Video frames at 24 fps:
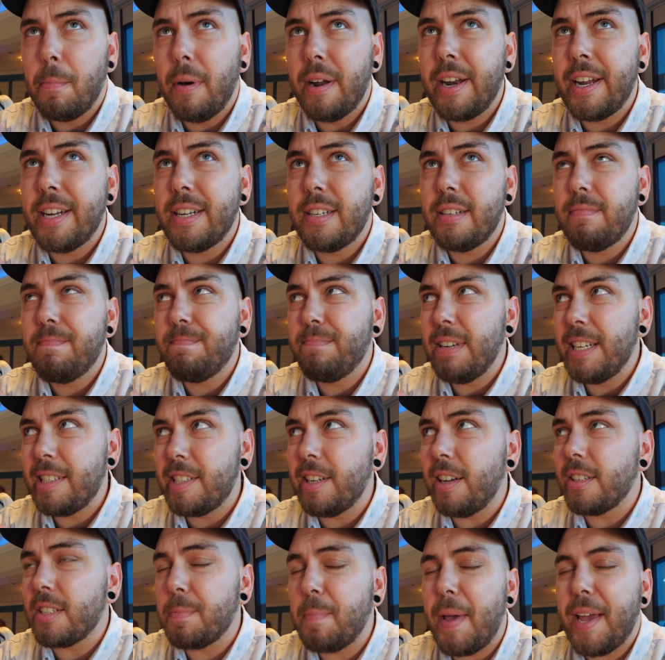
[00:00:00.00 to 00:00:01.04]
But it it
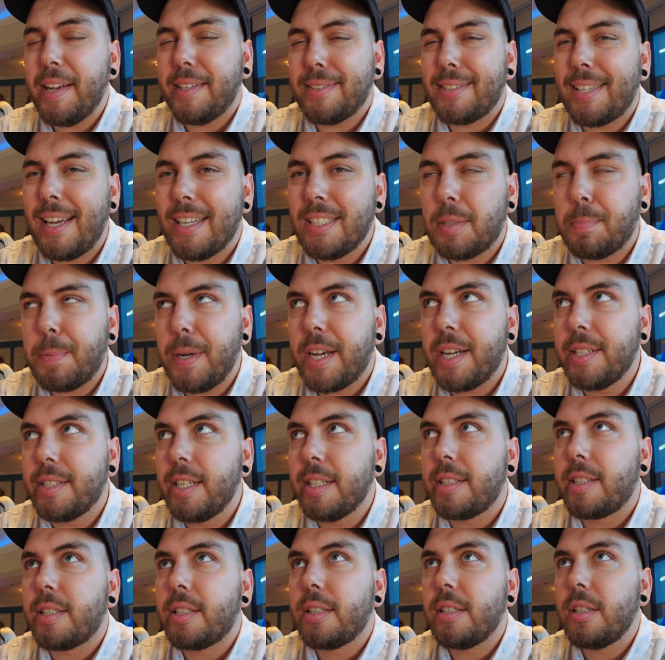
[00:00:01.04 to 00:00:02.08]
does make sense because
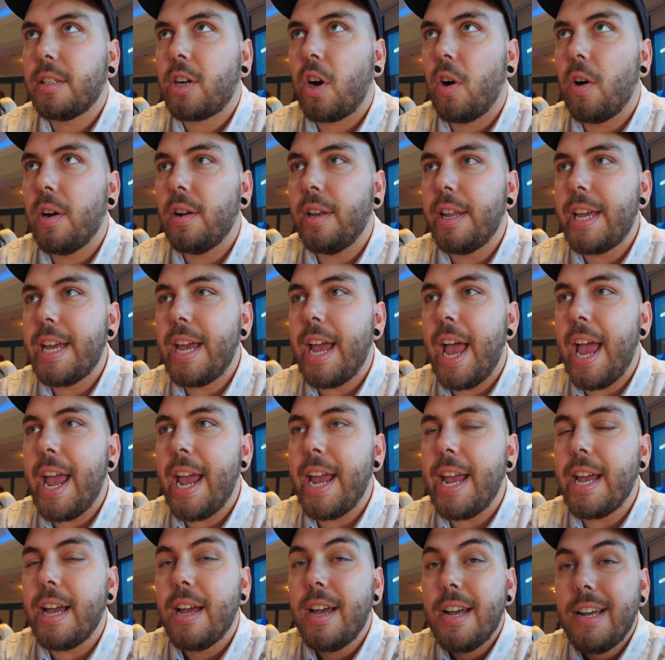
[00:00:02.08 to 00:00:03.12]
it's currently
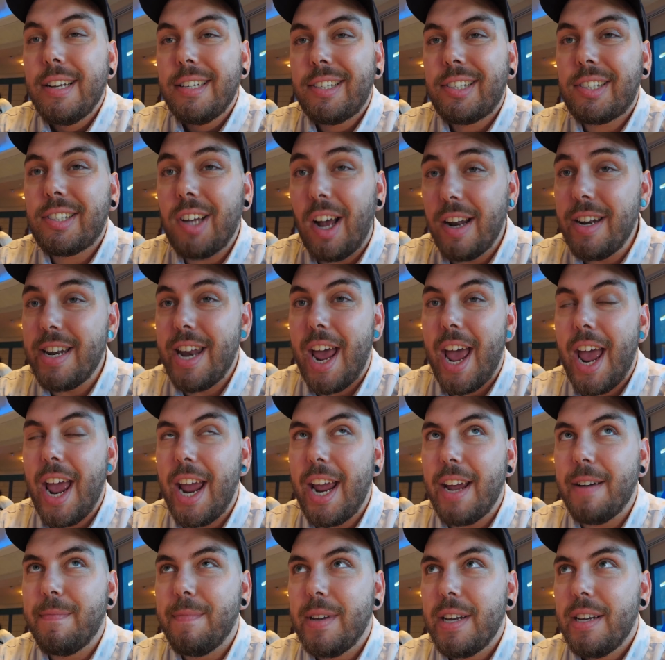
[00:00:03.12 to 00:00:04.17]
a
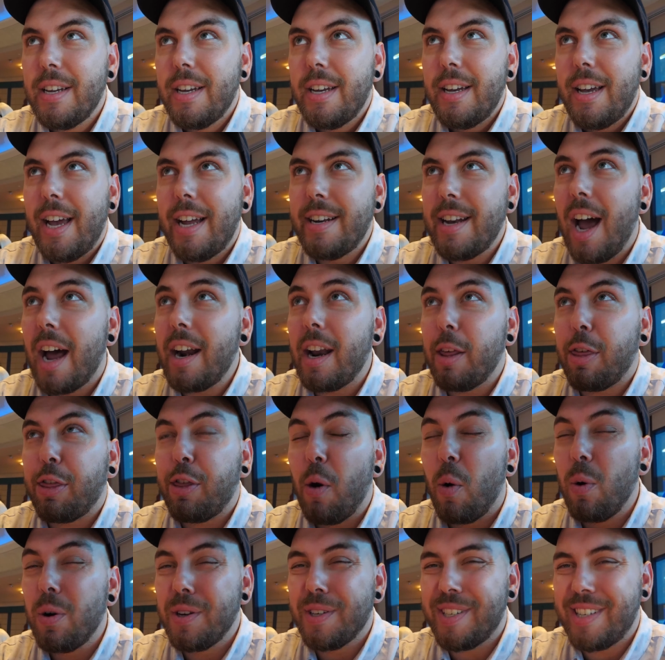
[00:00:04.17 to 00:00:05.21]
Sunday and not a
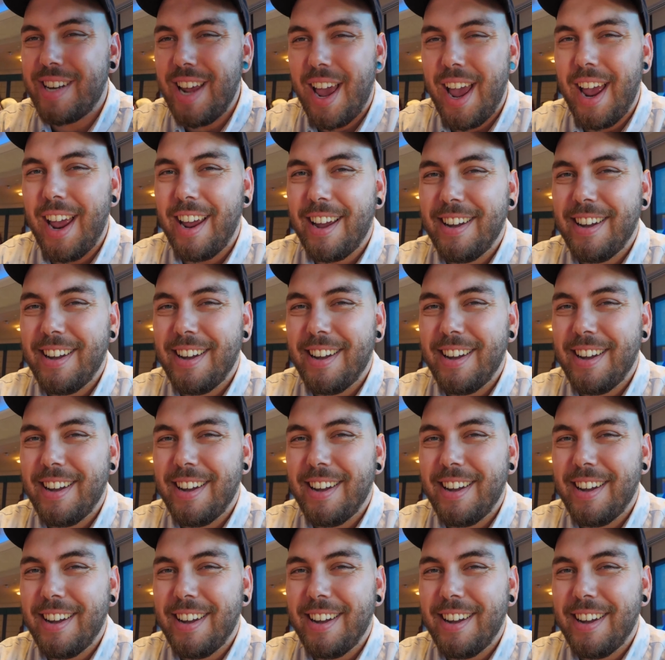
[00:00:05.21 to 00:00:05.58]
Thor's day.